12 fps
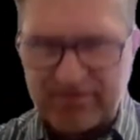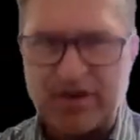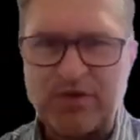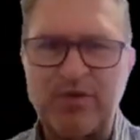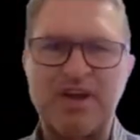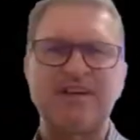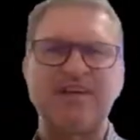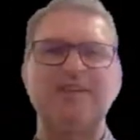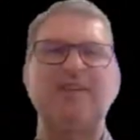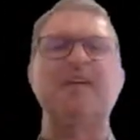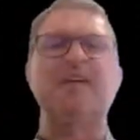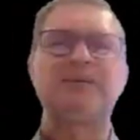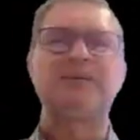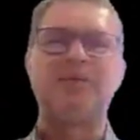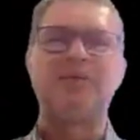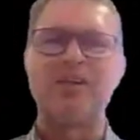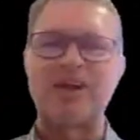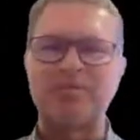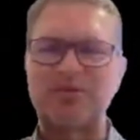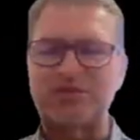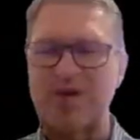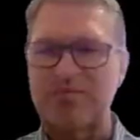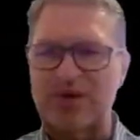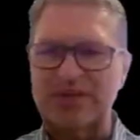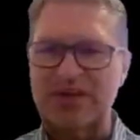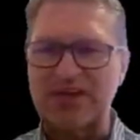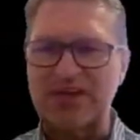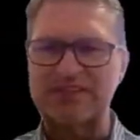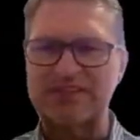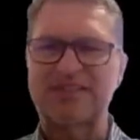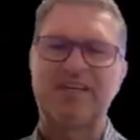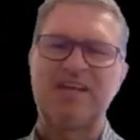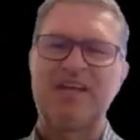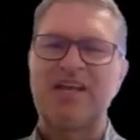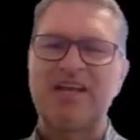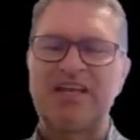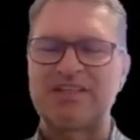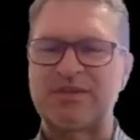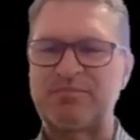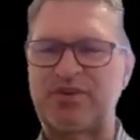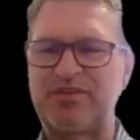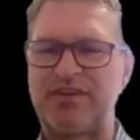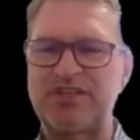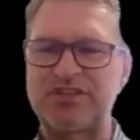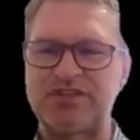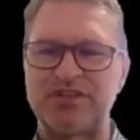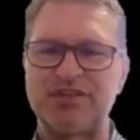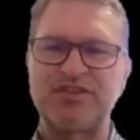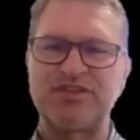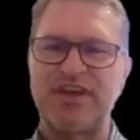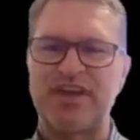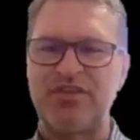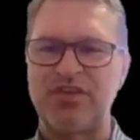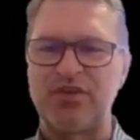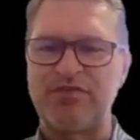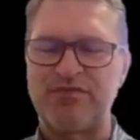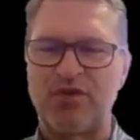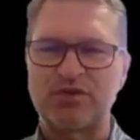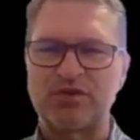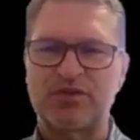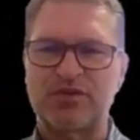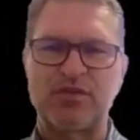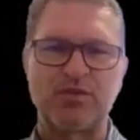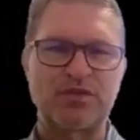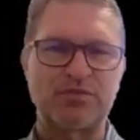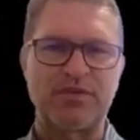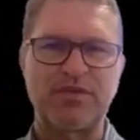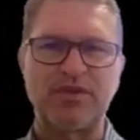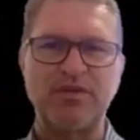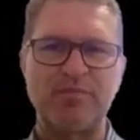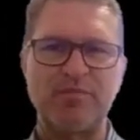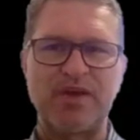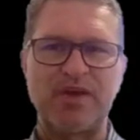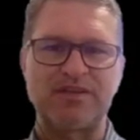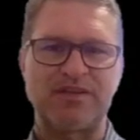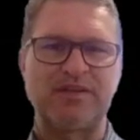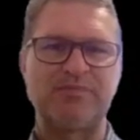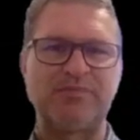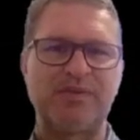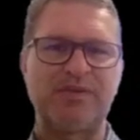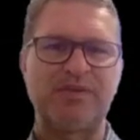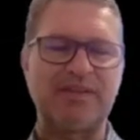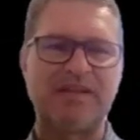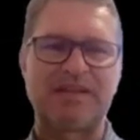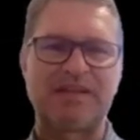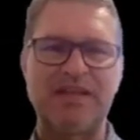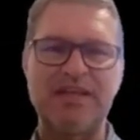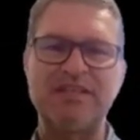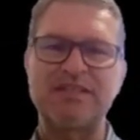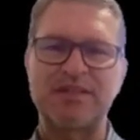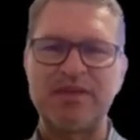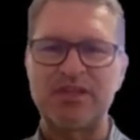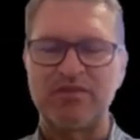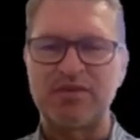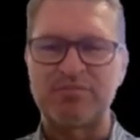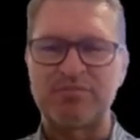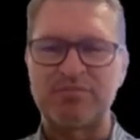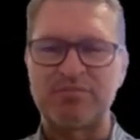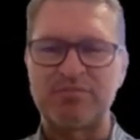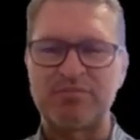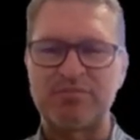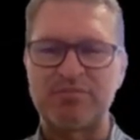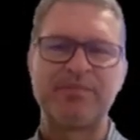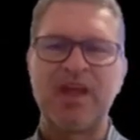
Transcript: everyone. Welcome to our podcast. It's a privilege to share a few thoughts with you about the estimate of a project.